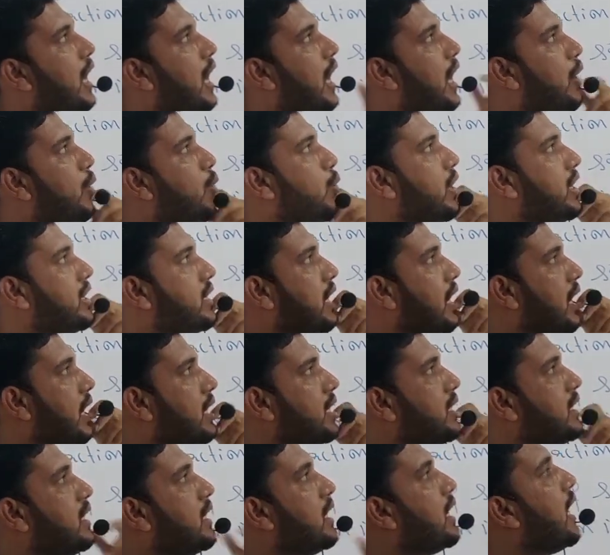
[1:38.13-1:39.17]
and what
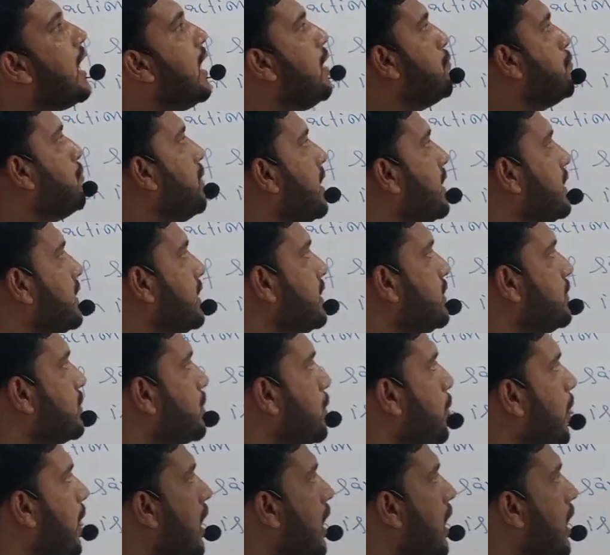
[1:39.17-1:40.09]
are their importance?